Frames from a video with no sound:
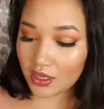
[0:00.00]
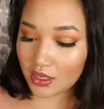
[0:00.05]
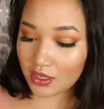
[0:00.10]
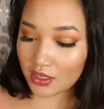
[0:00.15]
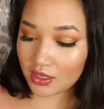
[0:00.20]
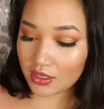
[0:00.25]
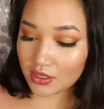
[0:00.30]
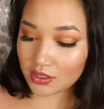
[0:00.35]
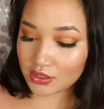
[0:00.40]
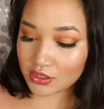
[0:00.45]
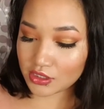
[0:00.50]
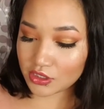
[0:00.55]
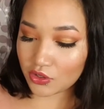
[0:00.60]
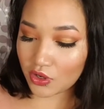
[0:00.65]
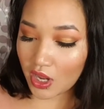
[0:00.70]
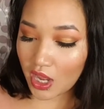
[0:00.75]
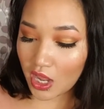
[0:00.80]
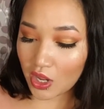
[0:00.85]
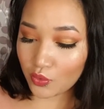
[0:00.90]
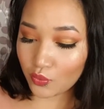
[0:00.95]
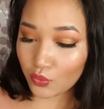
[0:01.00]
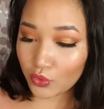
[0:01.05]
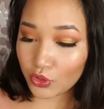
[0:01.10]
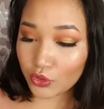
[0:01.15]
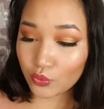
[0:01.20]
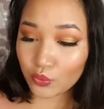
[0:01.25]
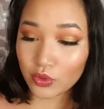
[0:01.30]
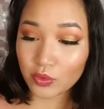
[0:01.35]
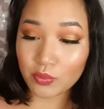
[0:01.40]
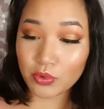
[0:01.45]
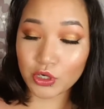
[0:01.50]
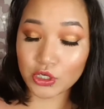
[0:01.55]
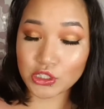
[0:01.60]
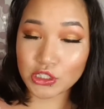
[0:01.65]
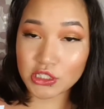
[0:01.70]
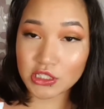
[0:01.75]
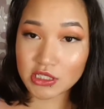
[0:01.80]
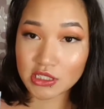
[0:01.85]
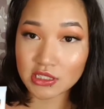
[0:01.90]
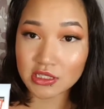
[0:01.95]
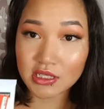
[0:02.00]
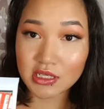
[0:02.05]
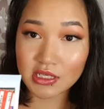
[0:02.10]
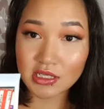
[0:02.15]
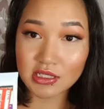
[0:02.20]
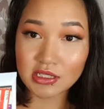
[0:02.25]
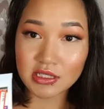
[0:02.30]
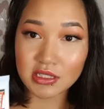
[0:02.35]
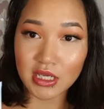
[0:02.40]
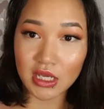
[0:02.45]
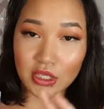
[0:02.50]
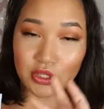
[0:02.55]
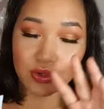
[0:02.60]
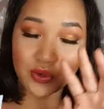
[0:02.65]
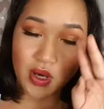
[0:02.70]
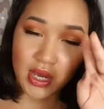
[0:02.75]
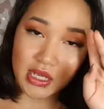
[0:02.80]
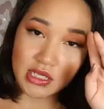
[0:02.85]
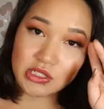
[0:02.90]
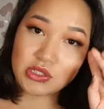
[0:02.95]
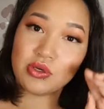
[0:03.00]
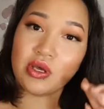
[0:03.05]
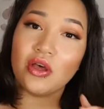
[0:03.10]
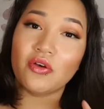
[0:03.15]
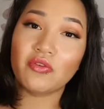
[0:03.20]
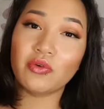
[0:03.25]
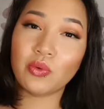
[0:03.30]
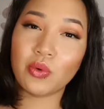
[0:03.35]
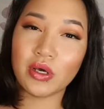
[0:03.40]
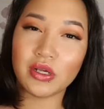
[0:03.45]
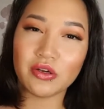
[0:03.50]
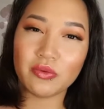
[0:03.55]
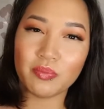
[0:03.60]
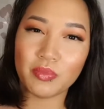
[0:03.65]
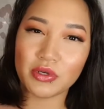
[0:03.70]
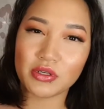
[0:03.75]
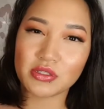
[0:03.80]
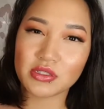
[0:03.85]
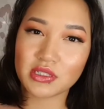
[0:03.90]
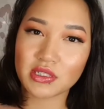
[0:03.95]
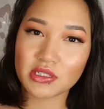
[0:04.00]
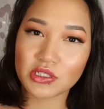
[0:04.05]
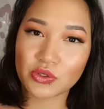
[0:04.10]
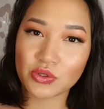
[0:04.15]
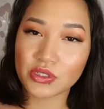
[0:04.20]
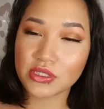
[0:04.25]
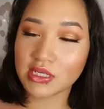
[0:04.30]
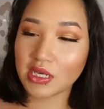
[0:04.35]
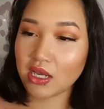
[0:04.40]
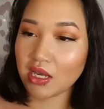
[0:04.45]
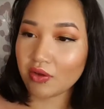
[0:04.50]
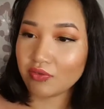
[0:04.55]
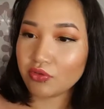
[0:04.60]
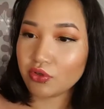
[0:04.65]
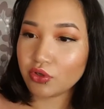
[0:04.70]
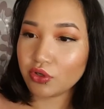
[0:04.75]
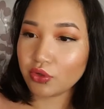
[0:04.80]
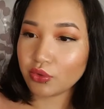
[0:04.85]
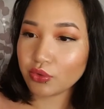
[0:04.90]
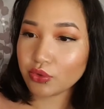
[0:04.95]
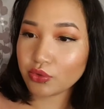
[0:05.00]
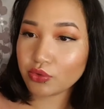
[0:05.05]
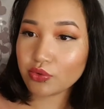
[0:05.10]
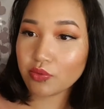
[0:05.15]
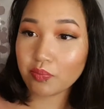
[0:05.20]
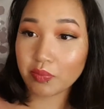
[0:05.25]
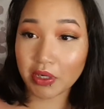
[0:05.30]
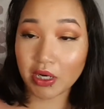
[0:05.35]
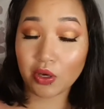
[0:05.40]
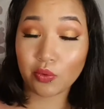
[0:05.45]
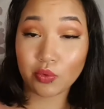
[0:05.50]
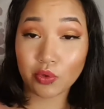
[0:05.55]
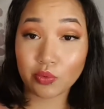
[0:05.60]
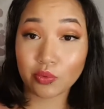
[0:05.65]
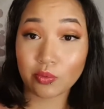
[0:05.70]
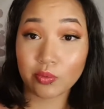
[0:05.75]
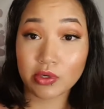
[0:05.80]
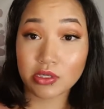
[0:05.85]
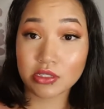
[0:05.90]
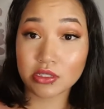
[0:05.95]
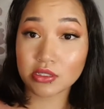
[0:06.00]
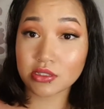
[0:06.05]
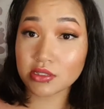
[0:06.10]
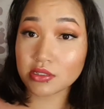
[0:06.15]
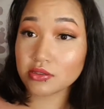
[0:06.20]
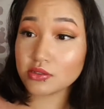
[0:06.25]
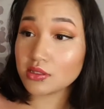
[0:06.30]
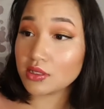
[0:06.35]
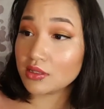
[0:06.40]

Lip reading: And so I would repurchase this, although I do have quite a bit of sunscreens I have to go through. But I would repurchase this.